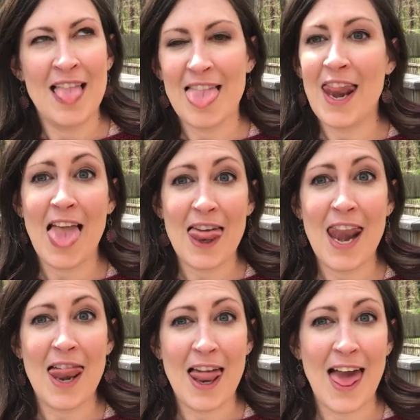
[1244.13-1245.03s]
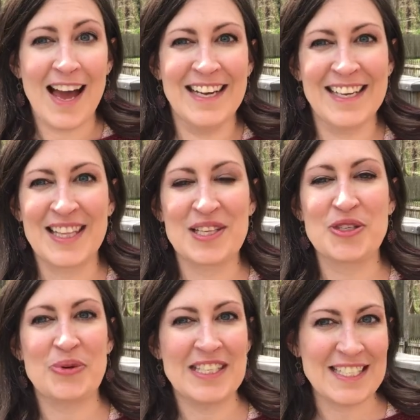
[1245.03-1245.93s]
la la la la. the
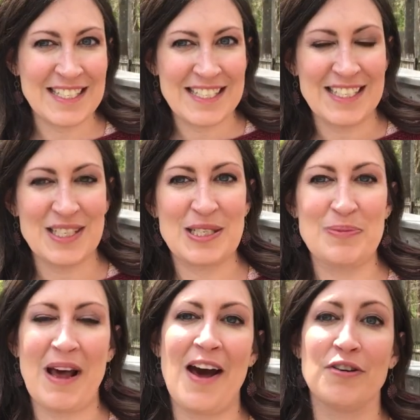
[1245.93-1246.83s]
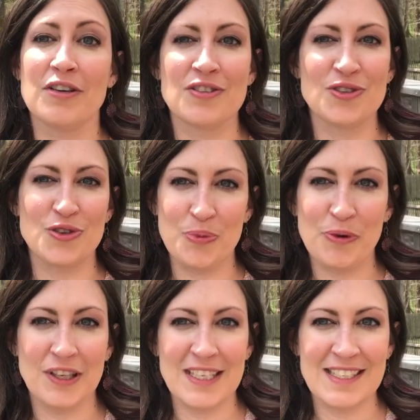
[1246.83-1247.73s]
twisted stitches pattern is
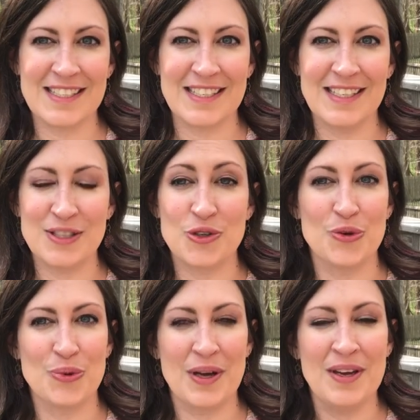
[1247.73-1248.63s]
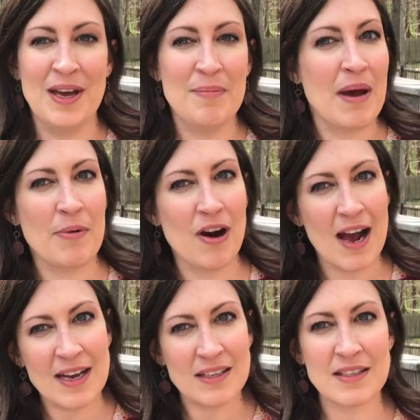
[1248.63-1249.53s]
super easy to
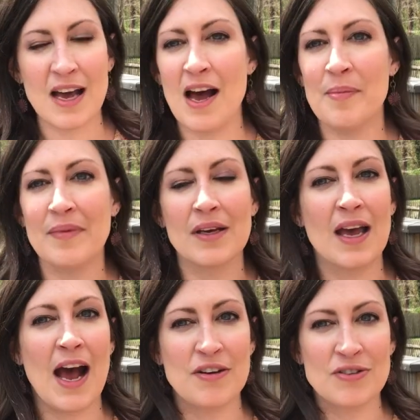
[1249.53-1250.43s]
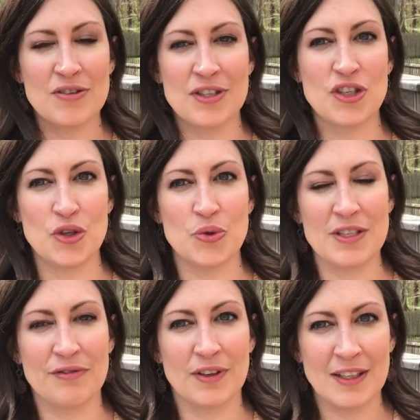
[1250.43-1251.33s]
memorize um, how to do the two
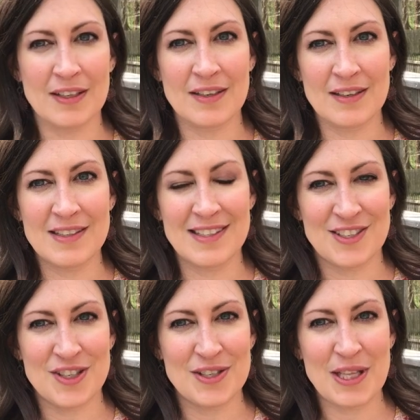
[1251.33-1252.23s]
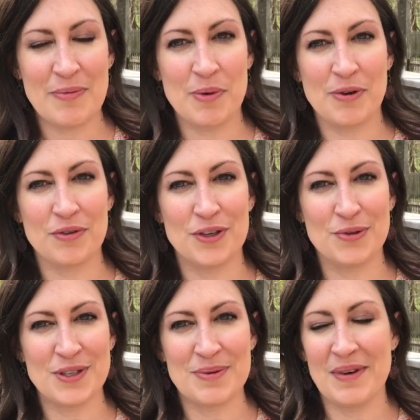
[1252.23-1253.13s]
different stitches that were both new
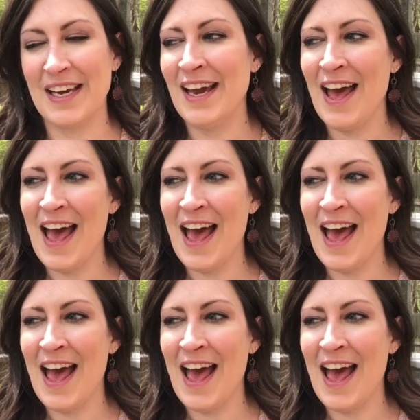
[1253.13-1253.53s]
to me.